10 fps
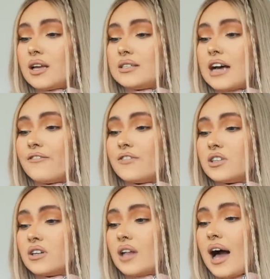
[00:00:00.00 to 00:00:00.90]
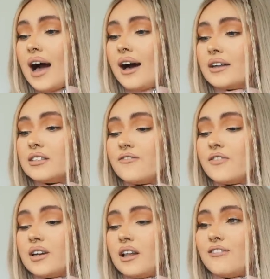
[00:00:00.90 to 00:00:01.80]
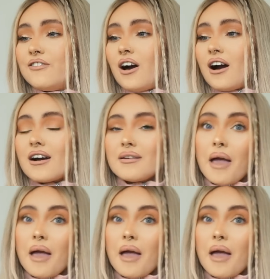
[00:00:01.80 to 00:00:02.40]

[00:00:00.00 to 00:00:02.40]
daffodil and vanilla flower.